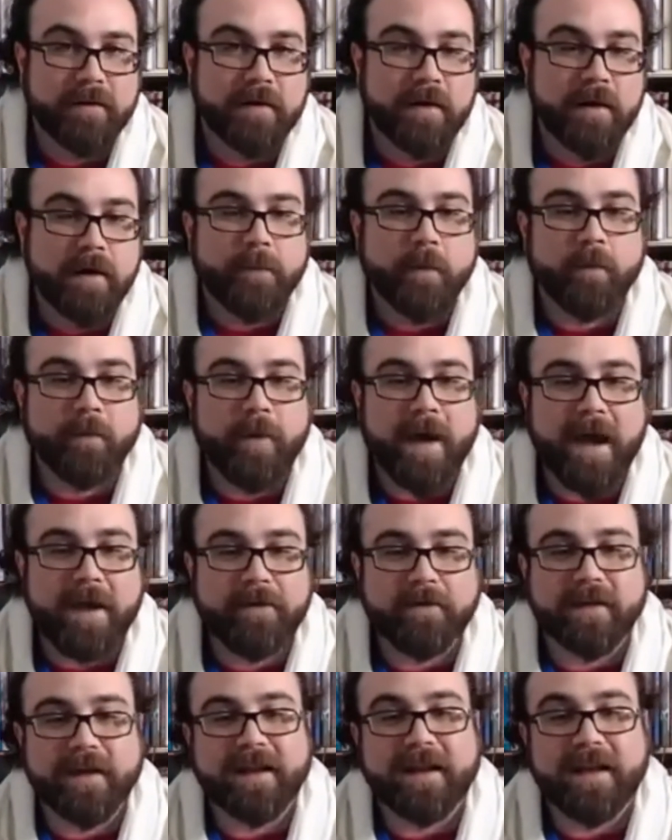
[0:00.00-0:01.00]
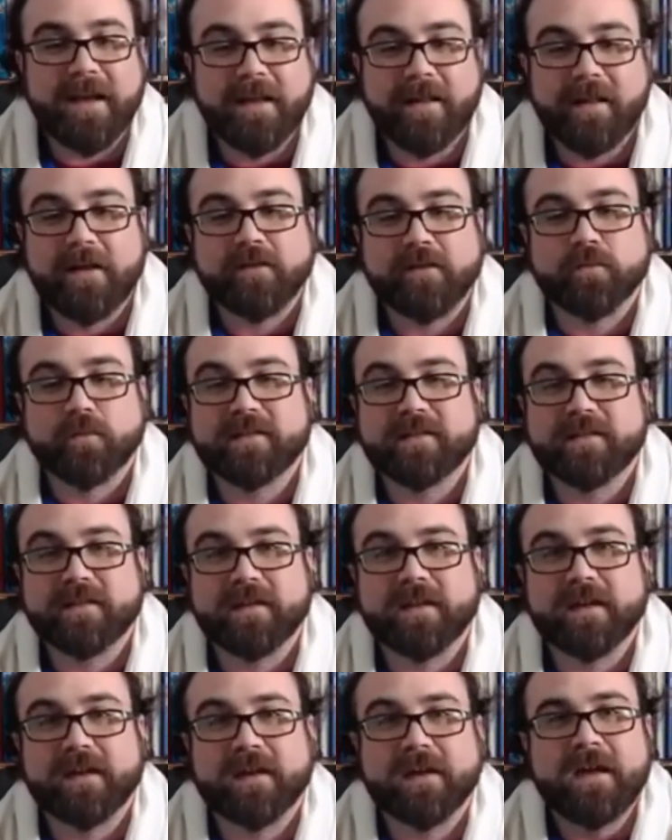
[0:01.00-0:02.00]
but rather that Hillel's
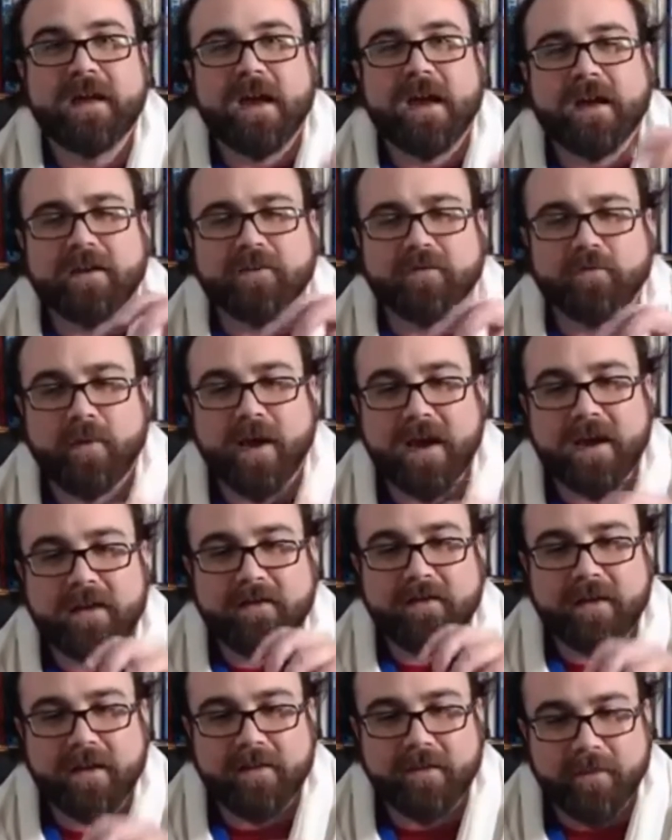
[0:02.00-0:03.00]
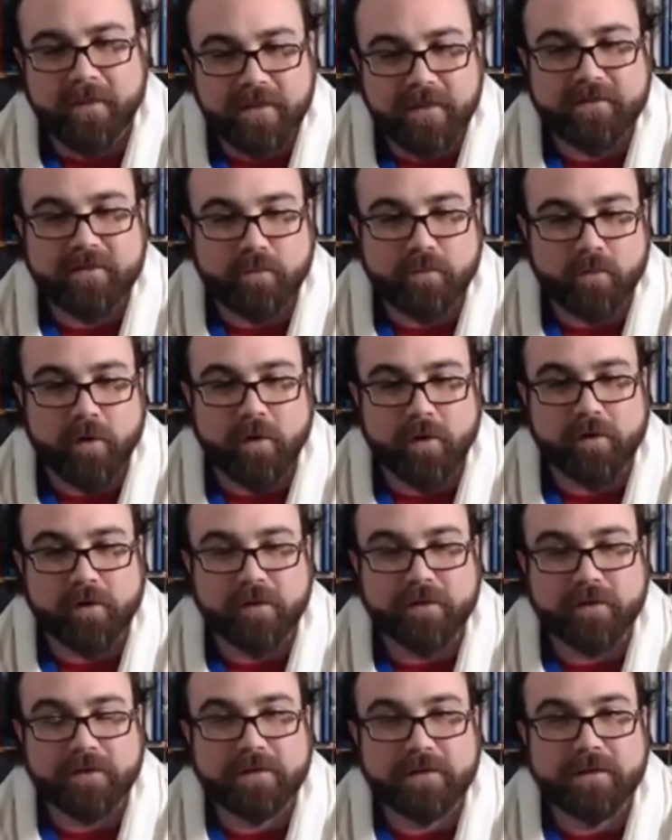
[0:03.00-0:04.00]
reasoning is right in this
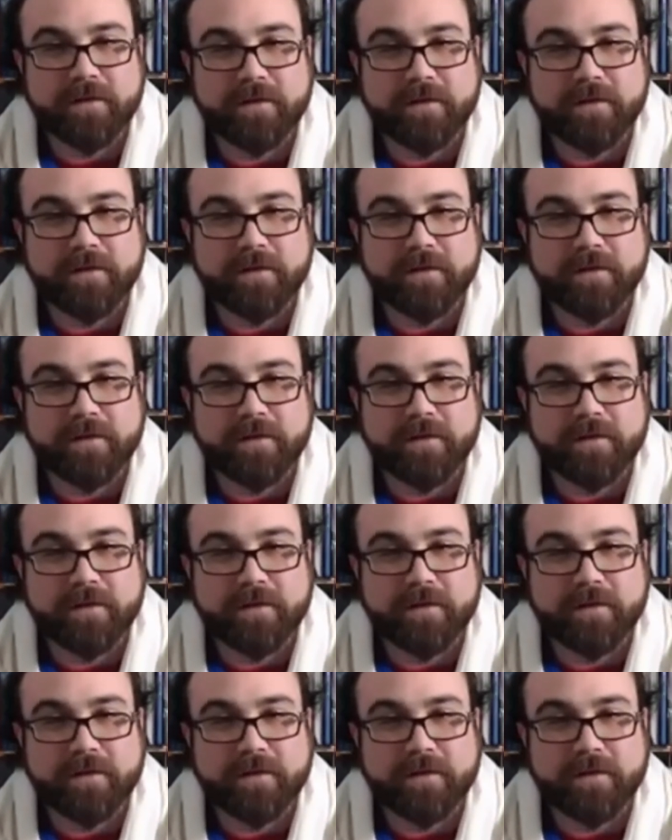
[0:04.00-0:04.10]
world,